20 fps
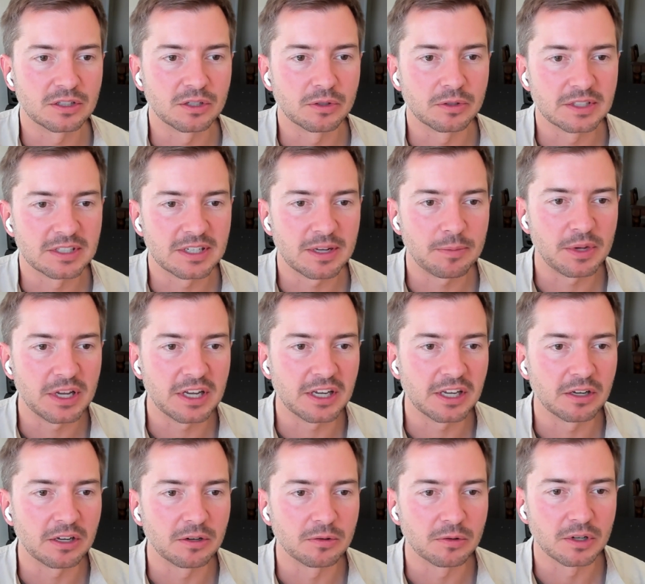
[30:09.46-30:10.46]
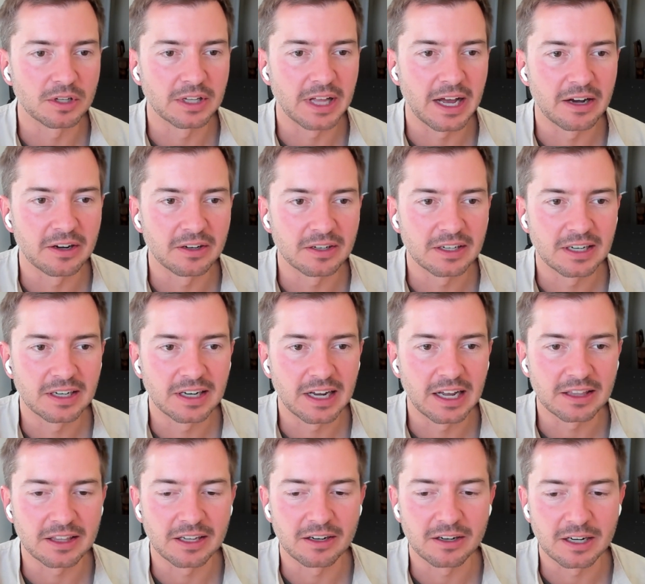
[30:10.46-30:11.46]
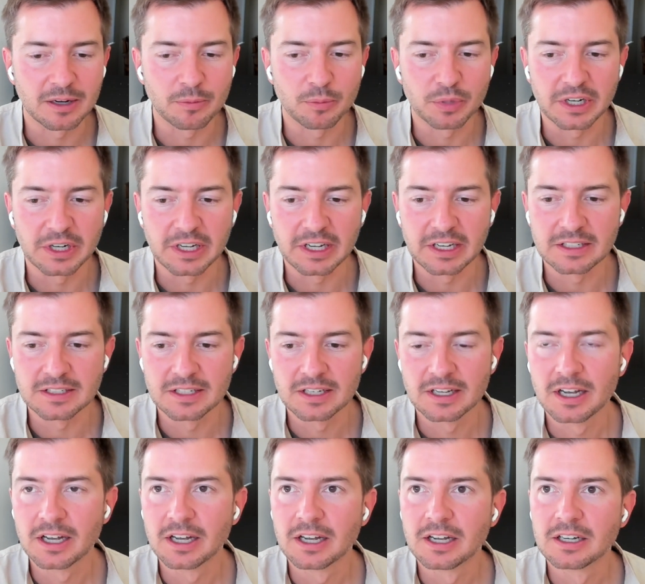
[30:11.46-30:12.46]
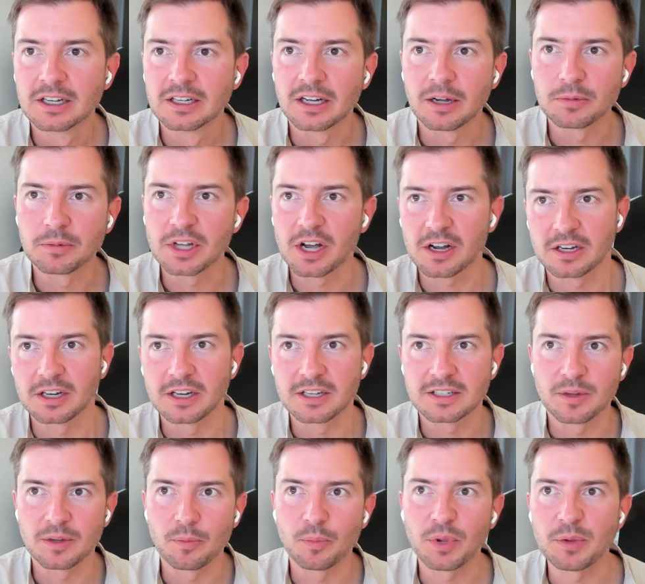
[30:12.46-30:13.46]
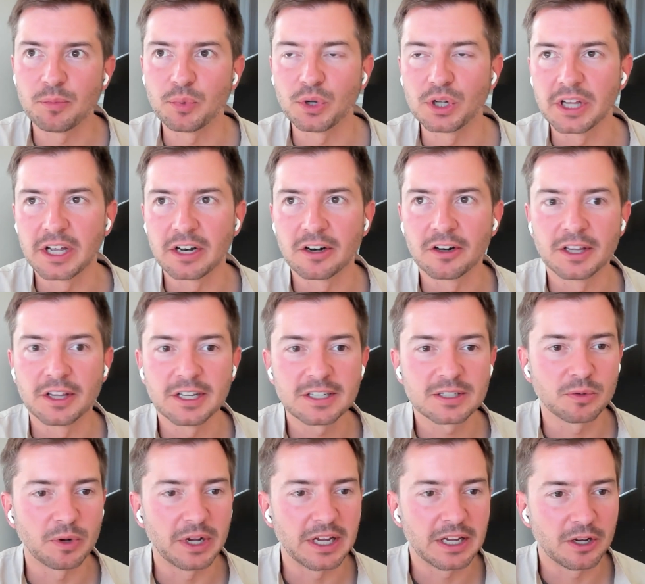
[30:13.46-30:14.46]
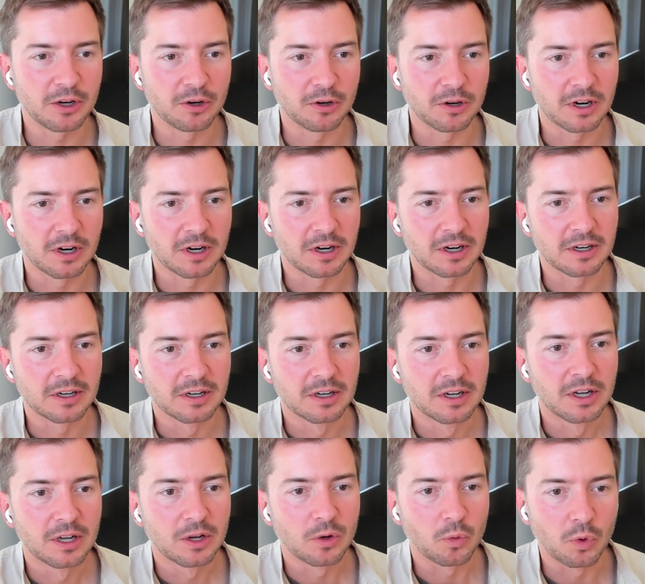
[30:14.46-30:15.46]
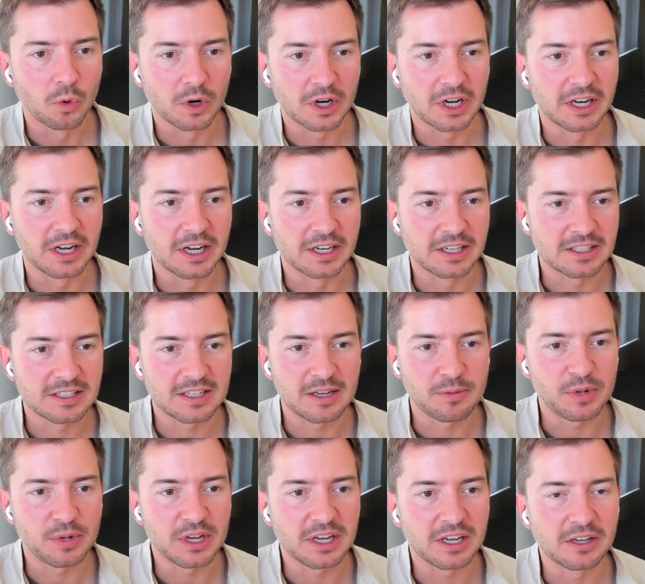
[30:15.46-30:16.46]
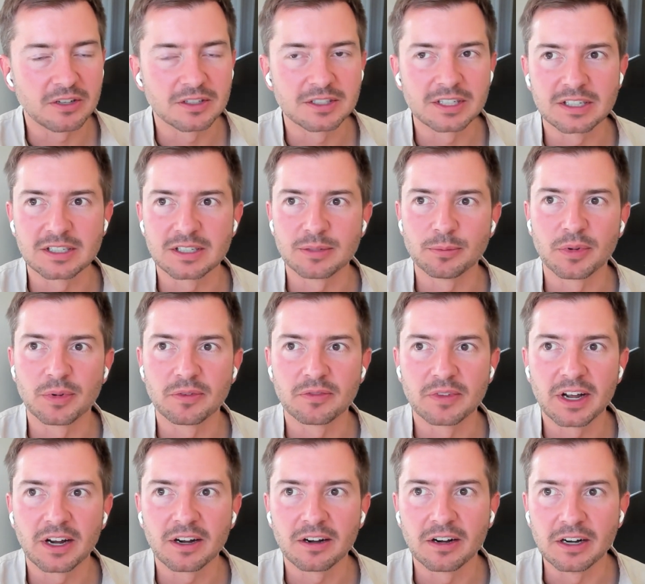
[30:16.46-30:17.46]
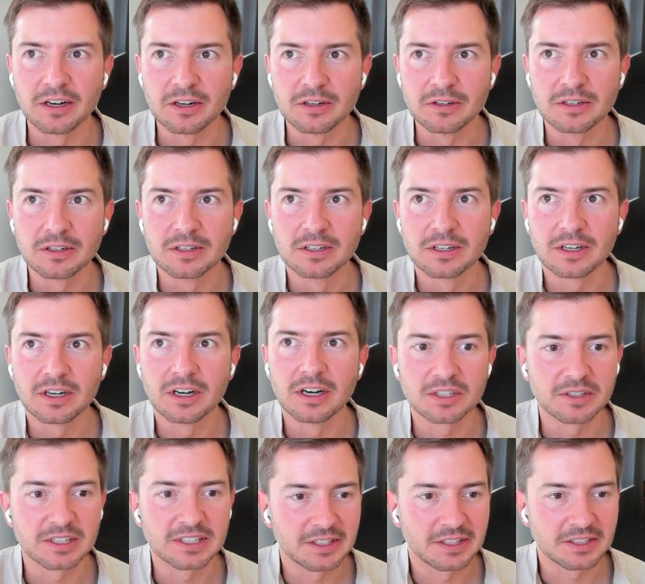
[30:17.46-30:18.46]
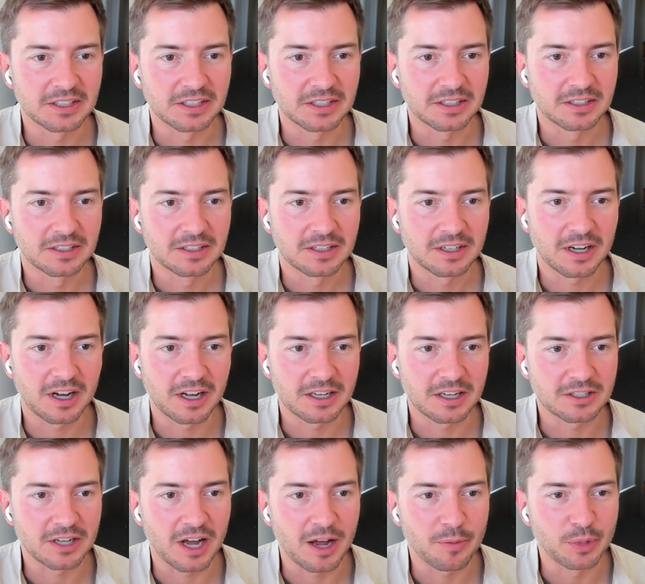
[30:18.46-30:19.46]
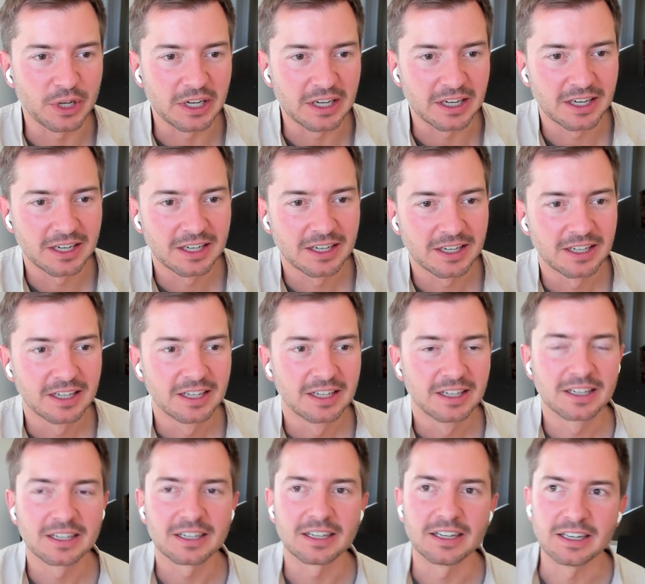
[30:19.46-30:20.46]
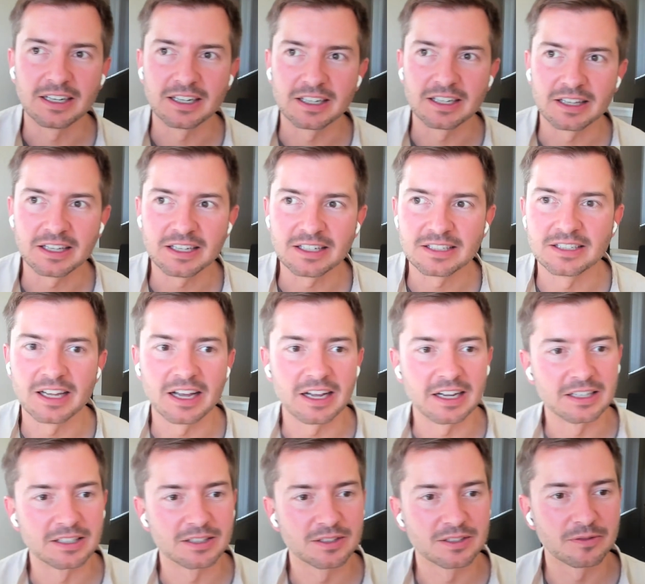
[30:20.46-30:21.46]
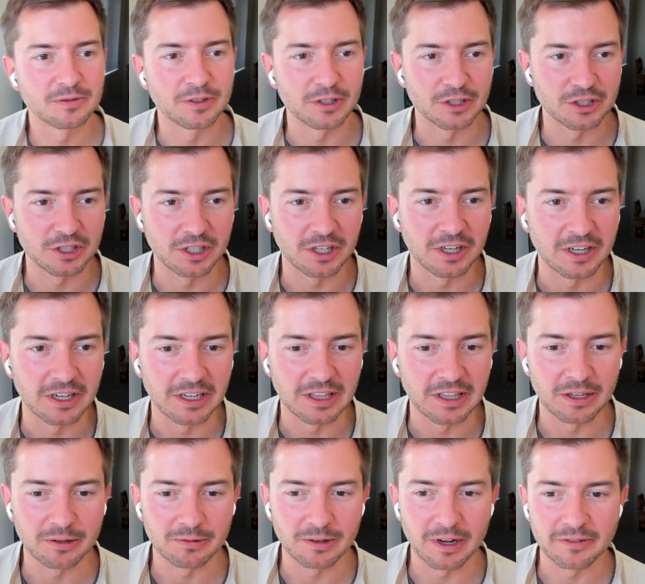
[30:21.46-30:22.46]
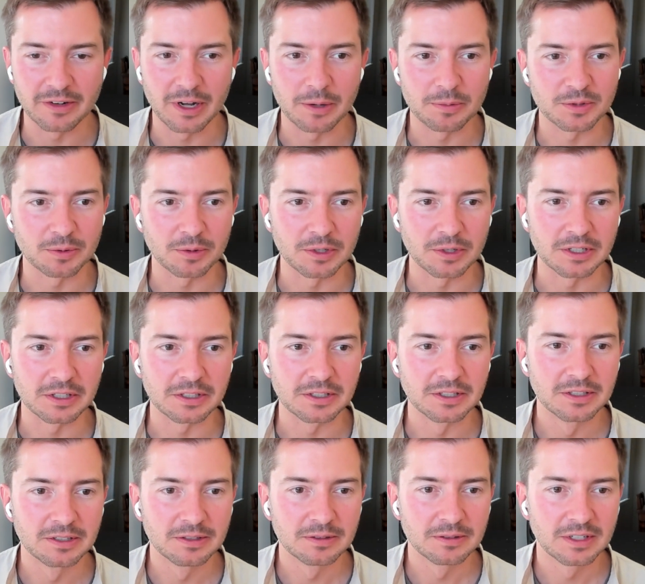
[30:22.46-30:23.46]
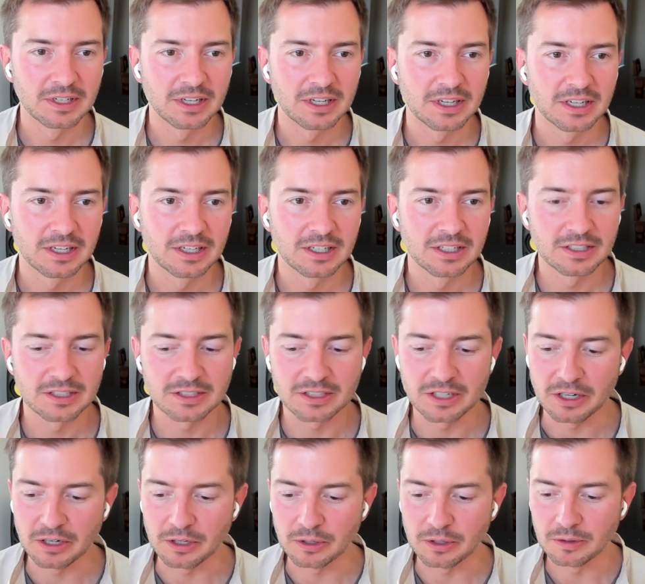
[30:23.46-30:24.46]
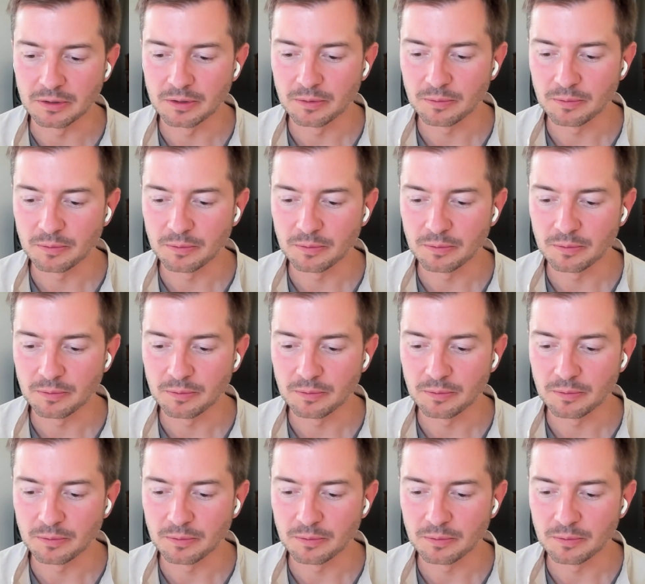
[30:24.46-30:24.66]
doing CPQ rollout at their companies. I'm talking to some people later this week who are working on a CPQ system of their own. So it's a hot topic these days for sure in the RevOps world. So